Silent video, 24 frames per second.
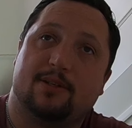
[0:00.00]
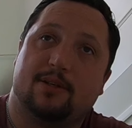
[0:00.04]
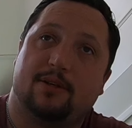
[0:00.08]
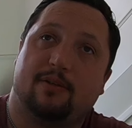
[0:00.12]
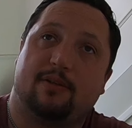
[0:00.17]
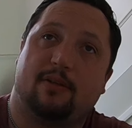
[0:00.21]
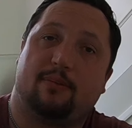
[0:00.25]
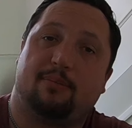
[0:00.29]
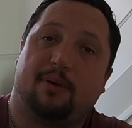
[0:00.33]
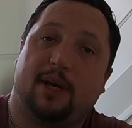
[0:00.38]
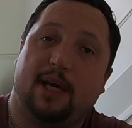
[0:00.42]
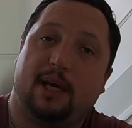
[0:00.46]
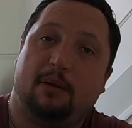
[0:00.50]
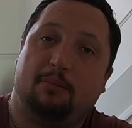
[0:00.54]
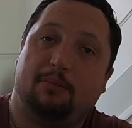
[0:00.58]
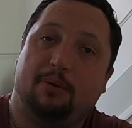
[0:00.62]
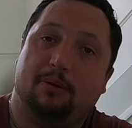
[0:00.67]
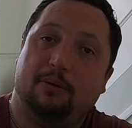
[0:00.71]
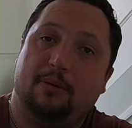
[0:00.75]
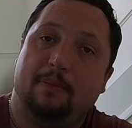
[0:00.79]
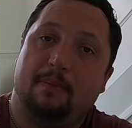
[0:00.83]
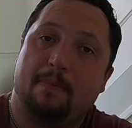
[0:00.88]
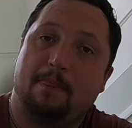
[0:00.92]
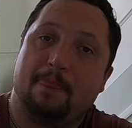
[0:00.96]
of the
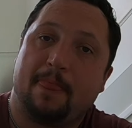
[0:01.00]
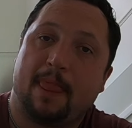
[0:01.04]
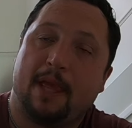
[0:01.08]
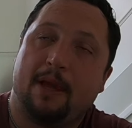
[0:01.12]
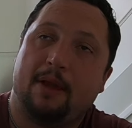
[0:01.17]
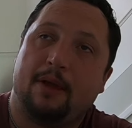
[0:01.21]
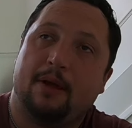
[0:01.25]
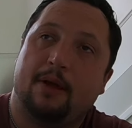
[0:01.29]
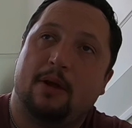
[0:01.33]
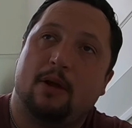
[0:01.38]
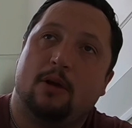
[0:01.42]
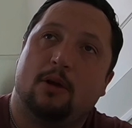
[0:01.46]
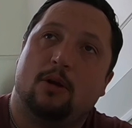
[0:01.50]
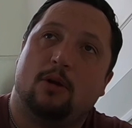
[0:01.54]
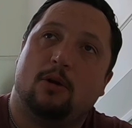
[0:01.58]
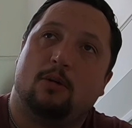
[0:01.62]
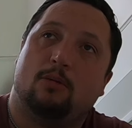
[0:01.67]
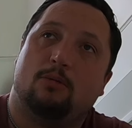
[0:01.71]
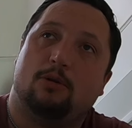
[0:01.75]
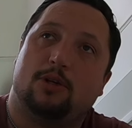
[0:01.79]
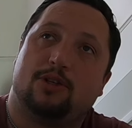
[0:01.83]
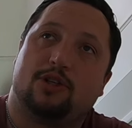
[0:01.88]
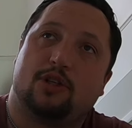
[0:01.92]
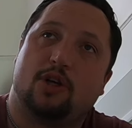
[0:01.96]
people.
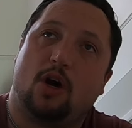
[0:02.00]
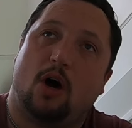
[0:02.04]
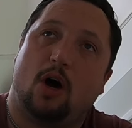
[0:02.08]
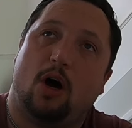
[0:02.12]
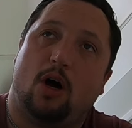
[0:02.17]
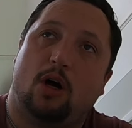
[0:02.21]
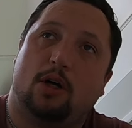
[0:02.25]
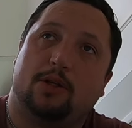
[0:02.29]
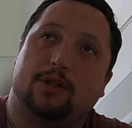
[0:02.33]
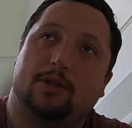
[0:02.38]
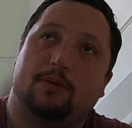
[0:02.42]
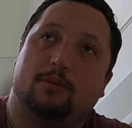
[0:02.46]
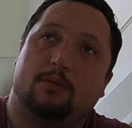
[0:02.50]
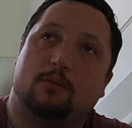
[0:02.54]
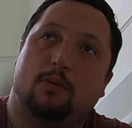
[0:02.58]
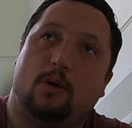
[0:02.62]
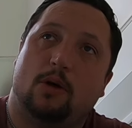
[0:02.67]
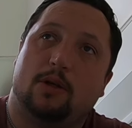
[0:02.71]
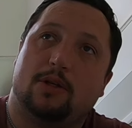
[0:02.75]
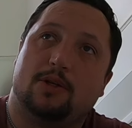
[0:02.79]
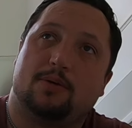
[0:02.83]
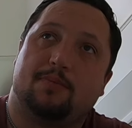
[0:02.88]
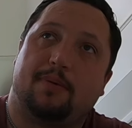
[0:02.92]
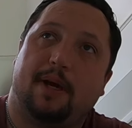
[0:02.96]
Whereas God
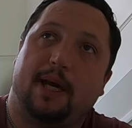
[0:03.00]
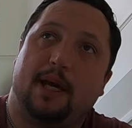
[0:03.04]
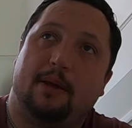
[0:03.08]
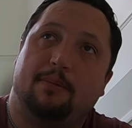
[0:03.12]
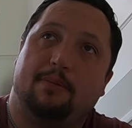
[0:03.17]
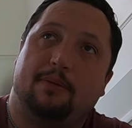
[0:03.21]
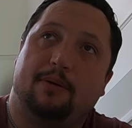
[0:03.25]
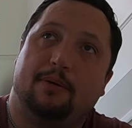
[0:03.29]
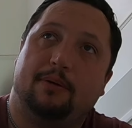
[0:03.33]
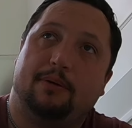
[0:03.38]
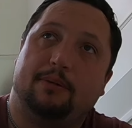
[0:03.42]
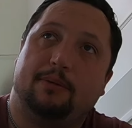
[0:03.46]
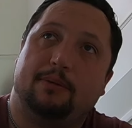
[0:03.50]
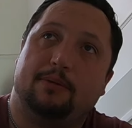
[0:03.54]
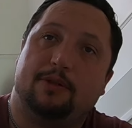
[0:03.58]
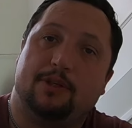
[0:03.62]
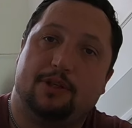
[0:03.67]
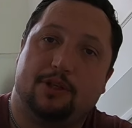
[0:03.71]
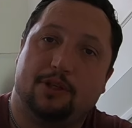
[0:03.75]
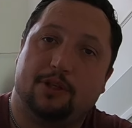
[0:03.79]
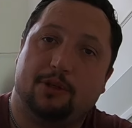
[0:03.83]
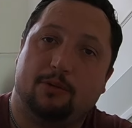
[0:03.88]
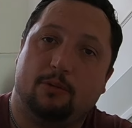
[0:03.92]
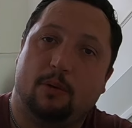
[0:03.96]
wants people to
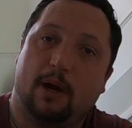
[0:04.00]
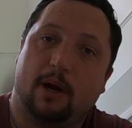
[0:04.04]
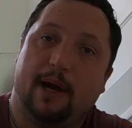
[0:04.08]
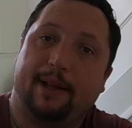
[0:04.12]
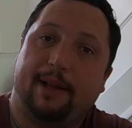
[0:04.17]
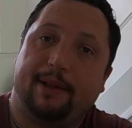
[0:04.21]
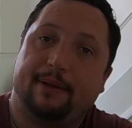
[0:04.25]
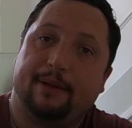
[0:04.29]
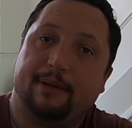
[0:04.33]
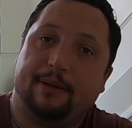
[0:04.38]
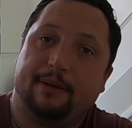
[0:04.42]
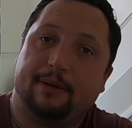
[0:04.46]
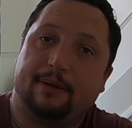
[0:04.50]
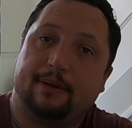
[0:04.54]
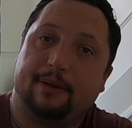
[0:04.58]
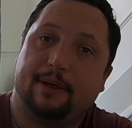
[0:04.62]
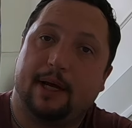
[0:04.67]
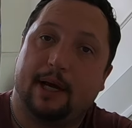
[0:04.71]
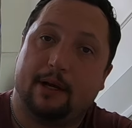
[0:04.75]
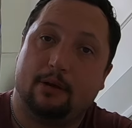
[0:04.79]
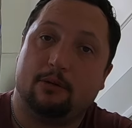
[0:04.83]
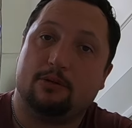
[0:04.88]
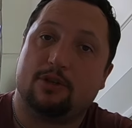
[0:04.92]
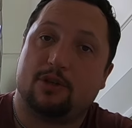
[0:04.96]
do well and
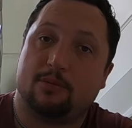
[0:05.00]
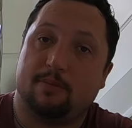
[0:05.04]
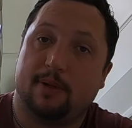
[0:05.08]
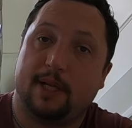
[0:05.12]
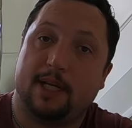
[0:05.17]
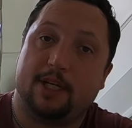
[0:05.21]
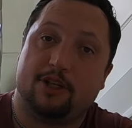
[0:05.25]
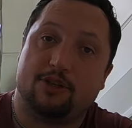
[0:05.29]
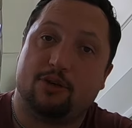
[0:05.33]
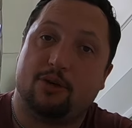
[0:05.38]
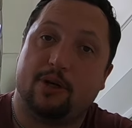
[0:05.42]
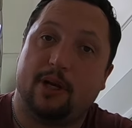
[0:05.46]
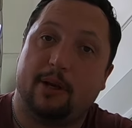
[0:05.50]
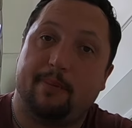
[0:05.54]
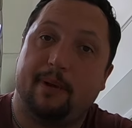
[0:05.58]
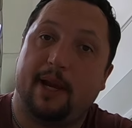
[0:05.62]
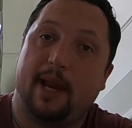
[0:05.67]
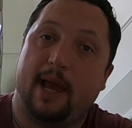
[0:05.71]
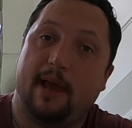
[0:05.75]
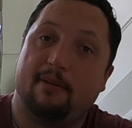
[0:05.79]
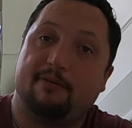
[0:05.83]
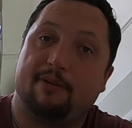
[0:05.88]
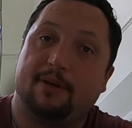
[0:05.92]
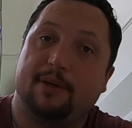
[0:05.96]
ultimately join Him in
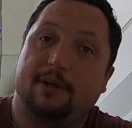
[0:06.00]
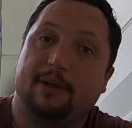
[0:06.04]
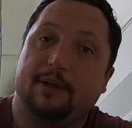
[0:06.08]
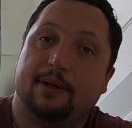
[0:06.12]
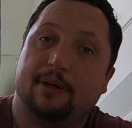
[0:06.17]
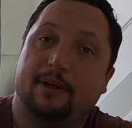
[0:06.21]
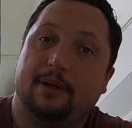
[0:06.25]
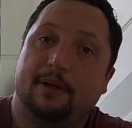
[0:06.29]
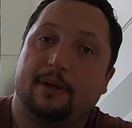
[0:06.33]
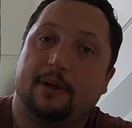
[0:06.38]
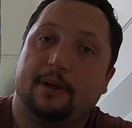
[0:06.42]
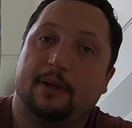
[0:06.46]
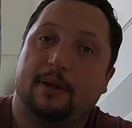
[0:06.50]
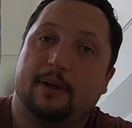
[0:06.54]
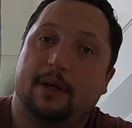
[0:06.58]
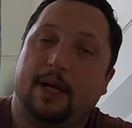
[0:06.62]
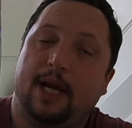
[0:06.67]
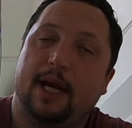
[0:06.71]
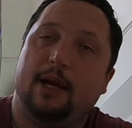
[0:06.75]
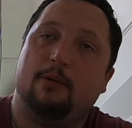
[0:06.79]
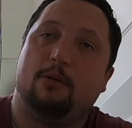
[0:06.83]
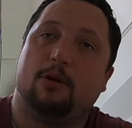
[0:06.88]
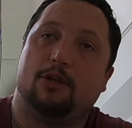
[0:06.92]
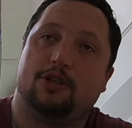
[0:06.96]
heaven. He
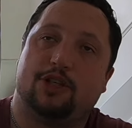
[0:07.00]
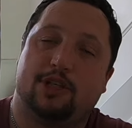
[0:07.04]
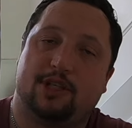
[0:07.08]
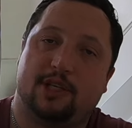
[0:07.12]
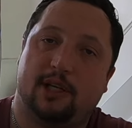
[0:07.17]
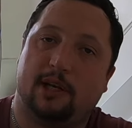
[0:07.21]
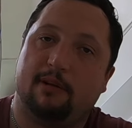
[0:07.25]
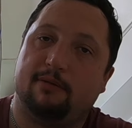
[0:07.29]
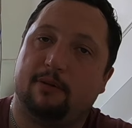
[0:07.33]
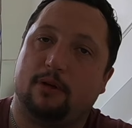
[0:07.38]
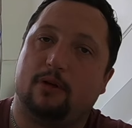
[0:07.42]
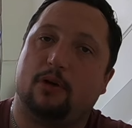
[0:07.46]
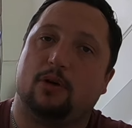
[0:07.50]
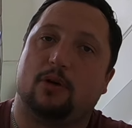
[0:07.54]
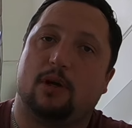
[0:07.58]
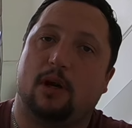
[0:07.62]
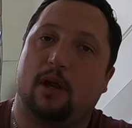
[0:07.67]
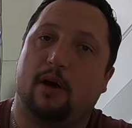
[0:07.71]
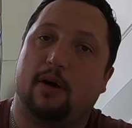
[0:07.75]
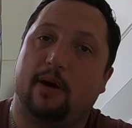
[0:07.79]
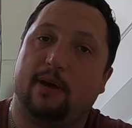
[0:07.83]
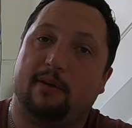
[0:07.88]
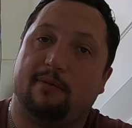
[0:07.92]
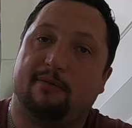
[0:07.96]
wants you to live a good
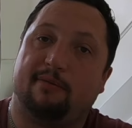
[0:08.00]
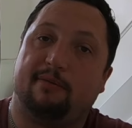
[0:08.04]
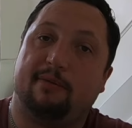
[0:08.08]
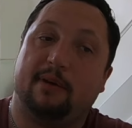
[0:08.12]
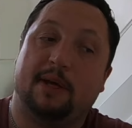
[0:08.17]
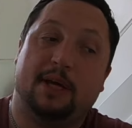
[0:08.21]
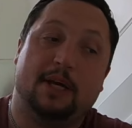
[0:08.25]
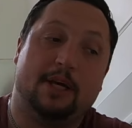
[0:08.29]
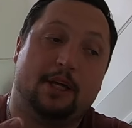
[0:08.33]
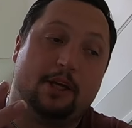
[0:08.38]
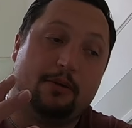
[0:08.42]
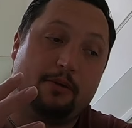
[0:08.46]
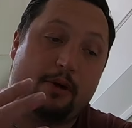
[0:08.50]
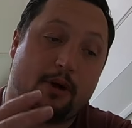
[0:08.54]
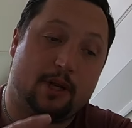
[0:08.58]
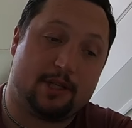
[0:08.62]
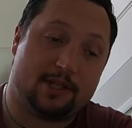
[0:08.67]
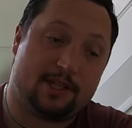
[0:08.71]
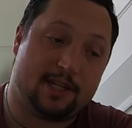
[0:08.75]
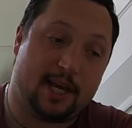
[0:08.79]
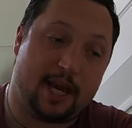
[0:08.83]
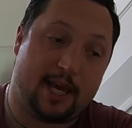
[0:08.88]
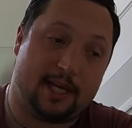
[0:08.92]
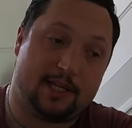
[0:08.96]
life. You're on a
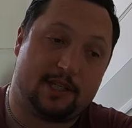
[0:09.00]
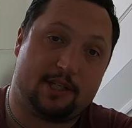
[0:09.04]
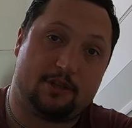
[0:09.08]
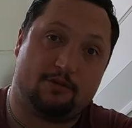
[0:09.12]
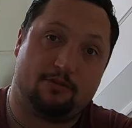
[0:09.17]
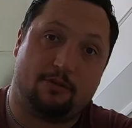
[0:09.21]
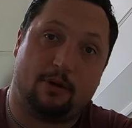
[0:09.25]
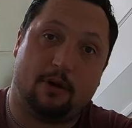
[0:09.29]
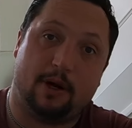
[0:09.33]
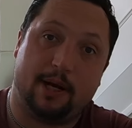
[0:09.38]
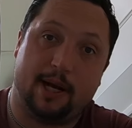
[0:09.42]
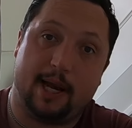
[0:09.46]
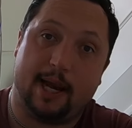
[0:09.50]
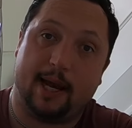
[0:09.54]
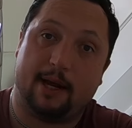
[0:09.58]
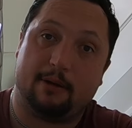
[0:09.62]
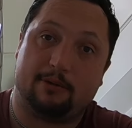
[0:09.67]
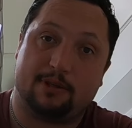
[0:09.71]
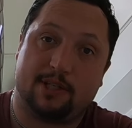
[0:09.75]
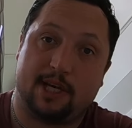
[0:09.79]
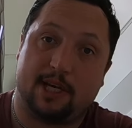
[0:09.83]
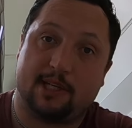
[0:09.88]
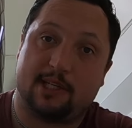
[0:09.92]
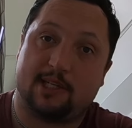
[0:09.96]
test right now,
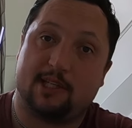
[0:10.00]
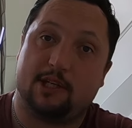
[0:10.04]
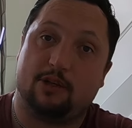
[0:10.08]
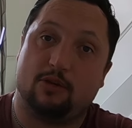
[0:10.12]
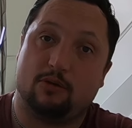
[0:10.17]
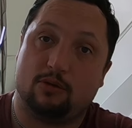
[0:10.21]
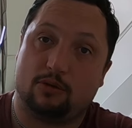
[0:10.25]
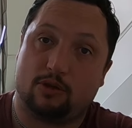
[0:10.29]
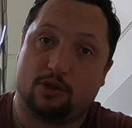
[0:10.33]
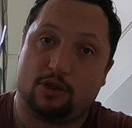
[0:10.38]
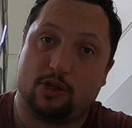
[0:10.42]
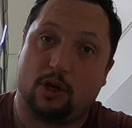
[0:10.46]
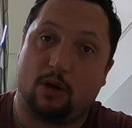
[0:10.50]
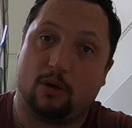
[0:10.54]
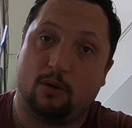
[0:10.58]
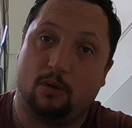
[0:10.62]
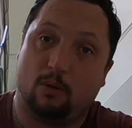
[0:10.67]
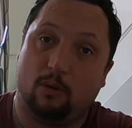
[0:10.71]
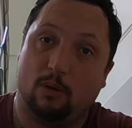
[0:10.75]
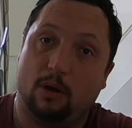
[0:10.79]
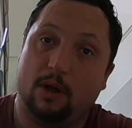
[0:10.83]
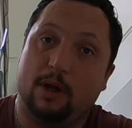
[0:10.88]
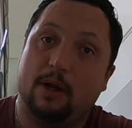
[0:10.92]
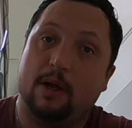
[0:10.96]
testing your
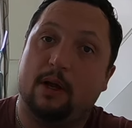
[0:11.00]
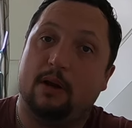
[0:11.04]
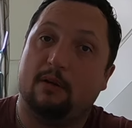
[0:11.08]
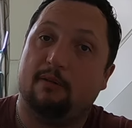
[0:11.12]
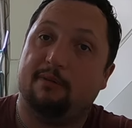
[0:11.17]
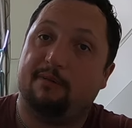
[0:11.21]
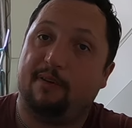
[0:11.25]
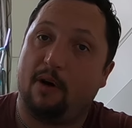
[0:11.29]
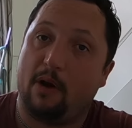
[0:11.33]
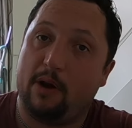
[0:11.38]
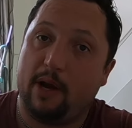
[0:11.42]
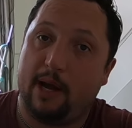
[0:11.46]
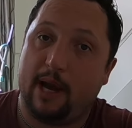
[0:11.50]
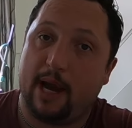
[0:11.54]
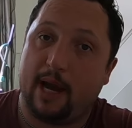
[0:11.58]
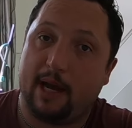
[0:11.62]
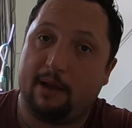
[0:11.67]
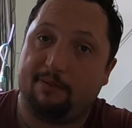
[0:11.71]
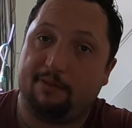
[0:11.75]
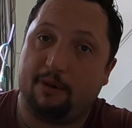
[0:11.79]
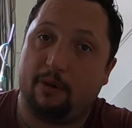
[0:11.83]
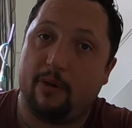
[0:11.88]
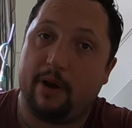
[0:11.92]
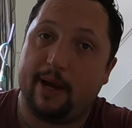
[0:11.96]
soul, finding out if
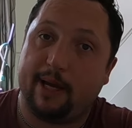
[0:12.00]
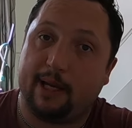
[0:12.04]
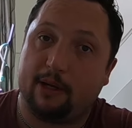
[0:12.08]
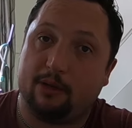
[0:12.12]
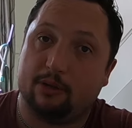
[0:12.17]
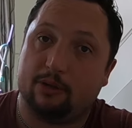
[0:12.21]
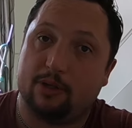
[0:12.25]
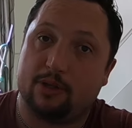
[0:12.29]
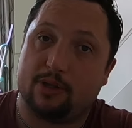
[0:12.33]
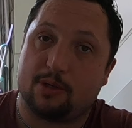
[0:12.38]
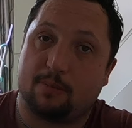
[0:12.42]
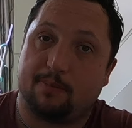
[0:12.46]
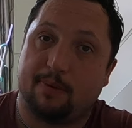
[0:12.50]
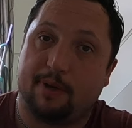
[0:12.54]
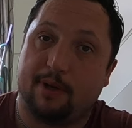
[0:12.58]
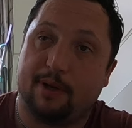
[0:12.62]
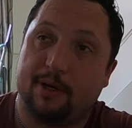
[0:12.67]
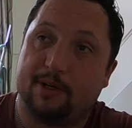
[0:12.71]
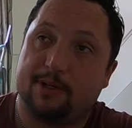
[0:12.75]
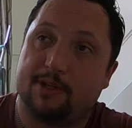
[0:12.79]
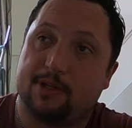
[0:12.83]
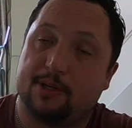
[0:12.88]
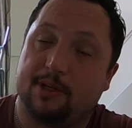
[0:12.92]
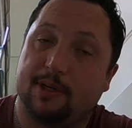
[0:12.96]
you're any good as a
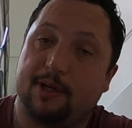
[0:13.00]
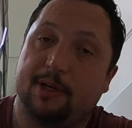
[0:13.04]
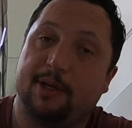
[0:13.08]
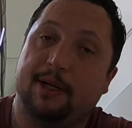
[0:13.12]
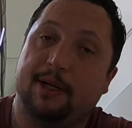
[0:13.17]
person